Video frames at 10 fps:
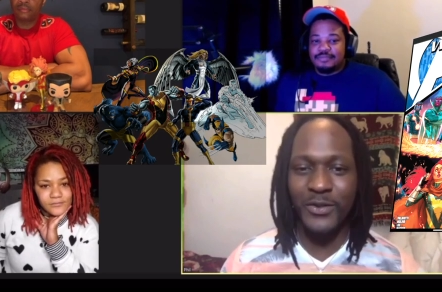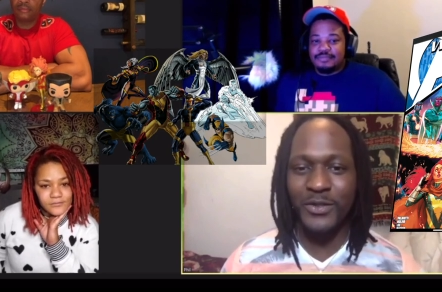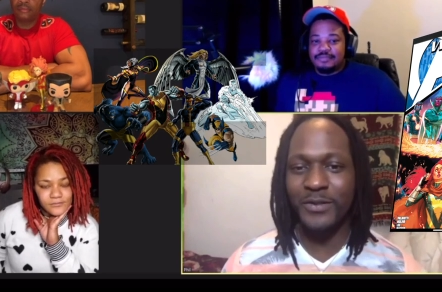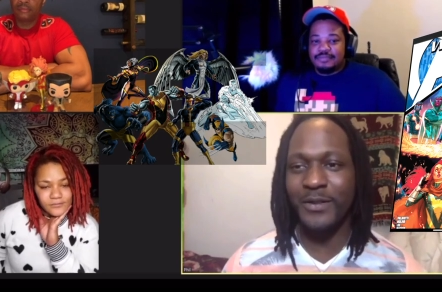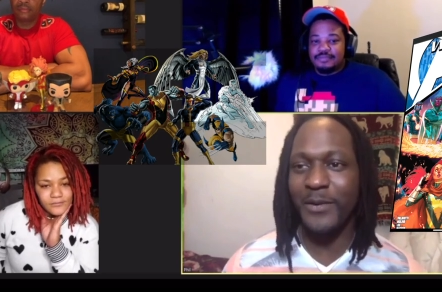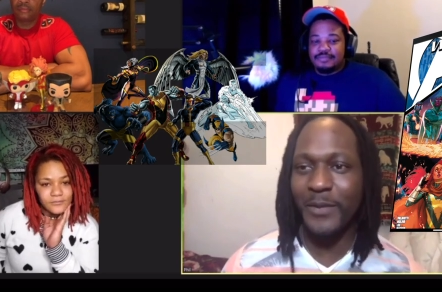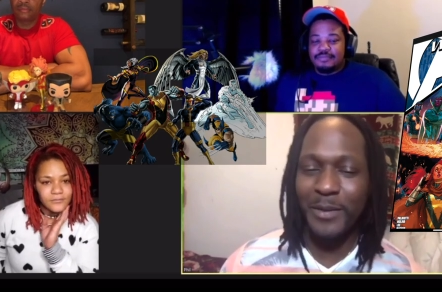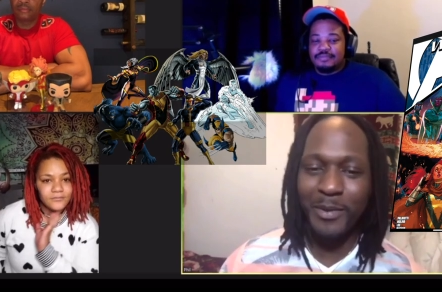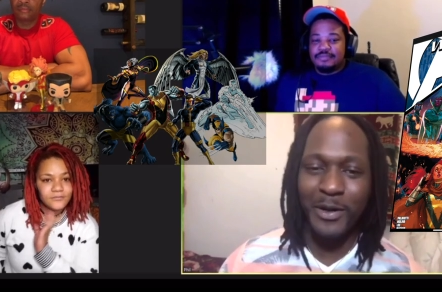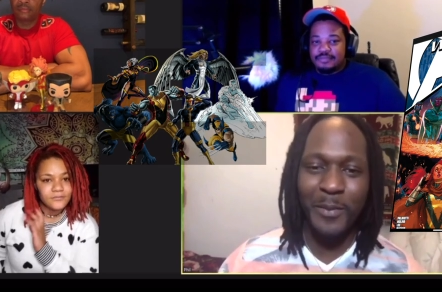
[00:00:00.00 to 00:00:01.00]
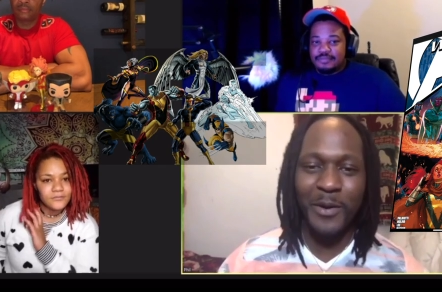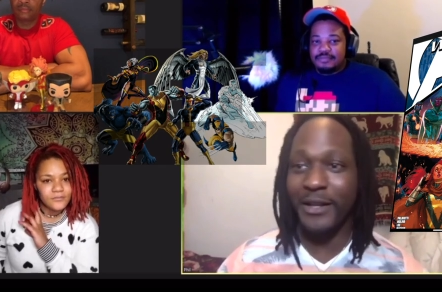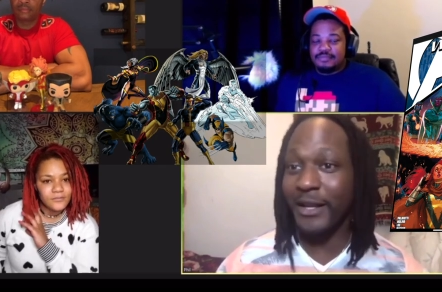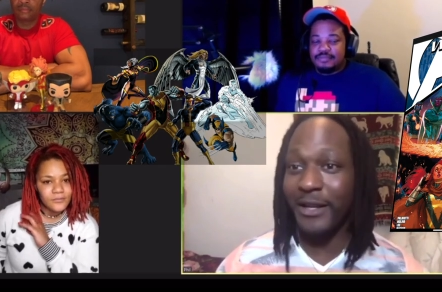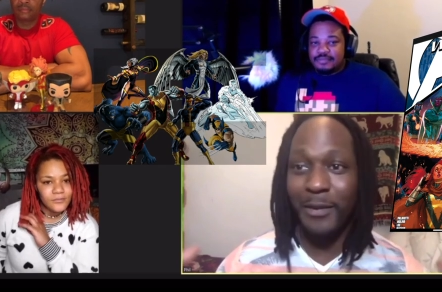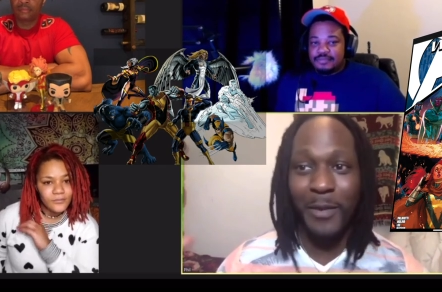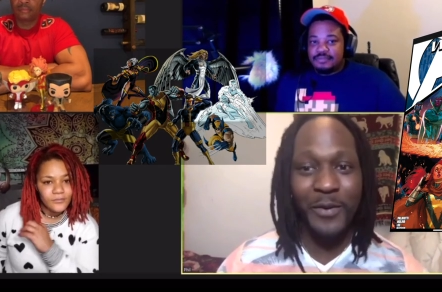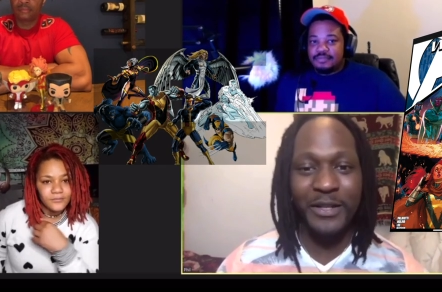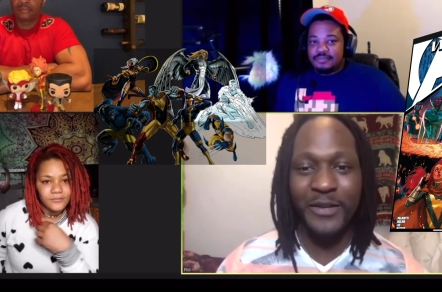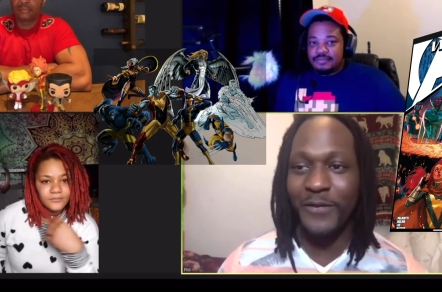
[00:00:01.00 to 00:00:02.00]
Speaker 1: Like when they bring them on, they can come up with a
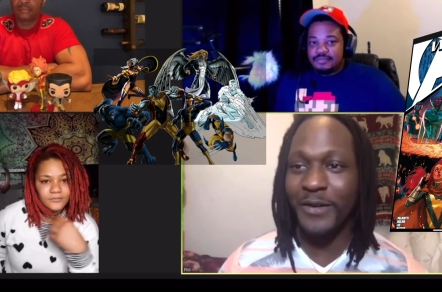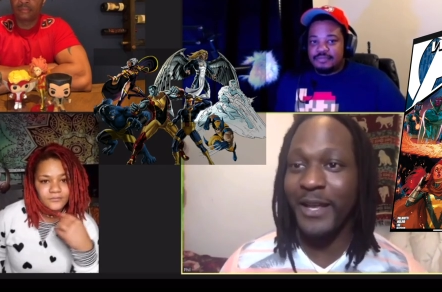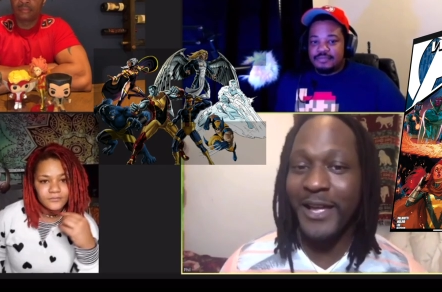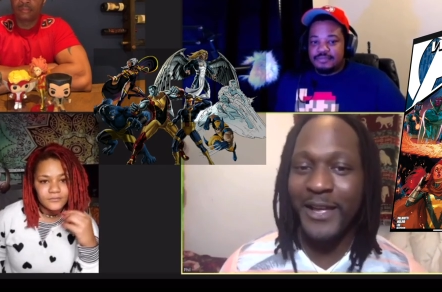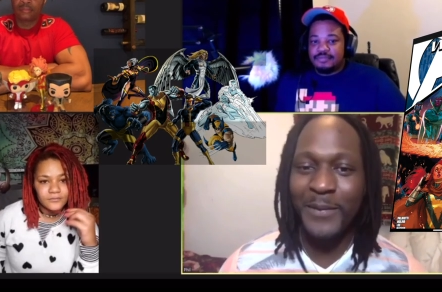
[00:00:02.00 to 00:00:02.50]
different name.